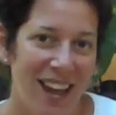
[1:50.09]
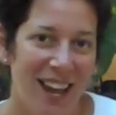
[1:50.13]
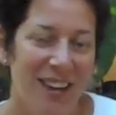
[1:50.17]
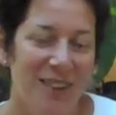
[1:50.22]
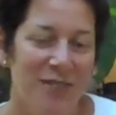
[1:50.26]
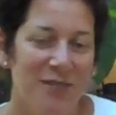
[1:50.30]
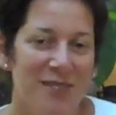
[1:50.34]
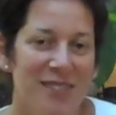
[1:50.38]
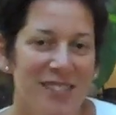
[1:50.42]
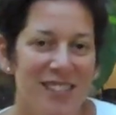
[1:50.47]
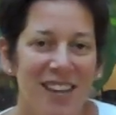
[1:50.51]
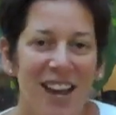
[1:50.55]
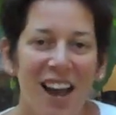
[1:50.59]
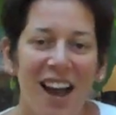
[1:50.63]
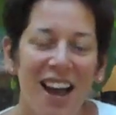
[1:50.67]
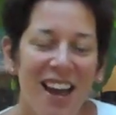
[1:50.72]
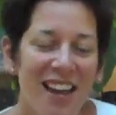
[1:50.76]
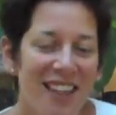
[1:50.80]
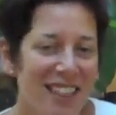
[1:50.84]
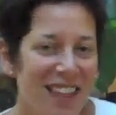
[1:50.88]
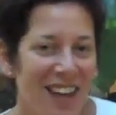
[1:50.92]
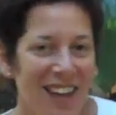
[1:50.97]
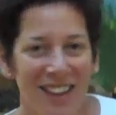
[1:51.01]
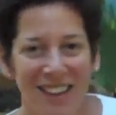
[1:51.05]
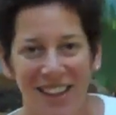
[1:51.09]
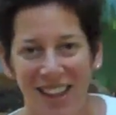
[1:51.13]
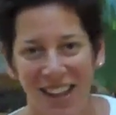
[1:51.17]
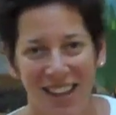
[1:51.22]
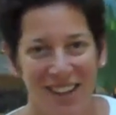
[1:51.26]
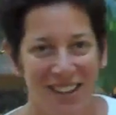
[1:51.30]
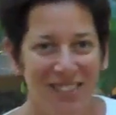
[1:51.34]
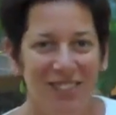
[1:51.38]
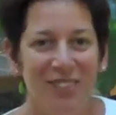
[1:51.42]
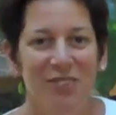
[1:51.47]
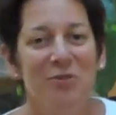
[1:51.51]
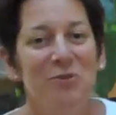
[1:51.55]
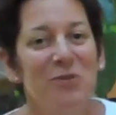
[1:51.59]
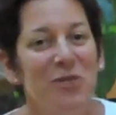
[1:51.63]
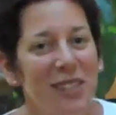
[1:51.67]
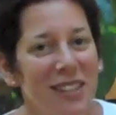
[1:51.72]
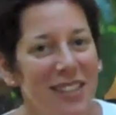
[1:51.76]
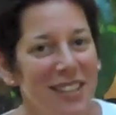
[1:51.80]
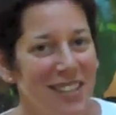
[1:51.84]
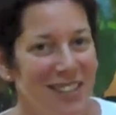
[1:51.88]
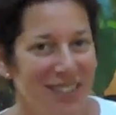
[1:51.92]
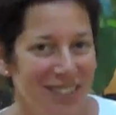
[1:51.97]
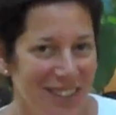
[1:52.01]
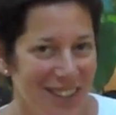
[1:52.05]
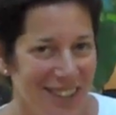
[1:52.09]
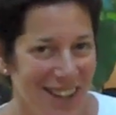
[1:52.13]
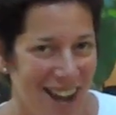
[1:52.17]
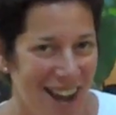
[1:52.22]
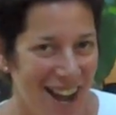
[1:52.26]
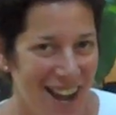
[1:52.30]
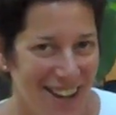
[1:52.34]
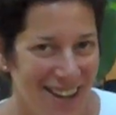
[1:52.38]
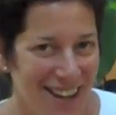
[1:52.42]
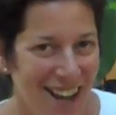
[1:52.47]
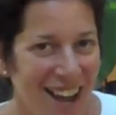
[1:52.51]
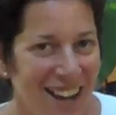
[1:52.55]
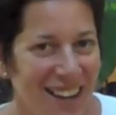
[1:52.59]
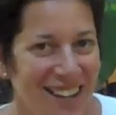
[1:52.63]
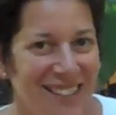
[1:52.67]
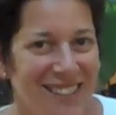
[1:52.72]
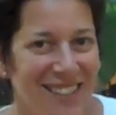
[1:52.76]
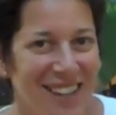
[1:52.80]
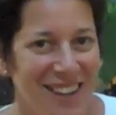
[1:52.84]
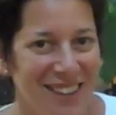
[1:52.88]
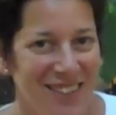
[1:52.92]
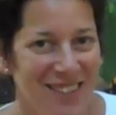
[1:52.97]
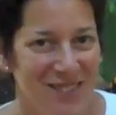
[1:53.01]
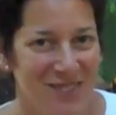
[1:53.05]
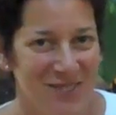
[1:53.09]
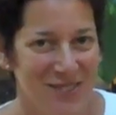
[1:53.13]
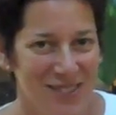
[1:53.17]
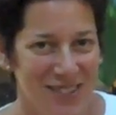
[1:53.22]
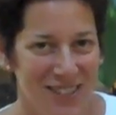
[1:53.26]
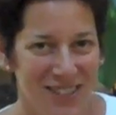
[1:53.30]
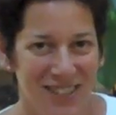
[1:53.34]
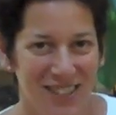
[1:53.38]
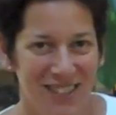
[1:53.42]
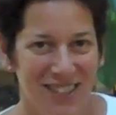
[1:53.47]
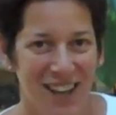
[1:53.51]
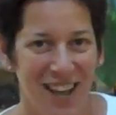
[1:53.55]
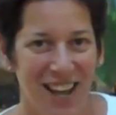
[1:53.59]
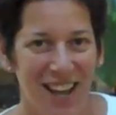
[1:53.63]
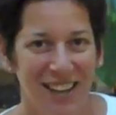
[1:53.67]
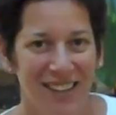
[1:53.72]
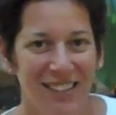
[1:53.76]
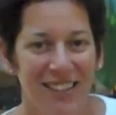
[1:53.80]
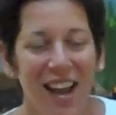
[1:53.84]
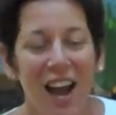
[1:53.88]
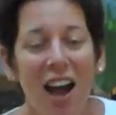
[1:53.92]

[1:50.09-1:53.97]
And it was the kind that, like, the really good kind. I could tell this was a good kind.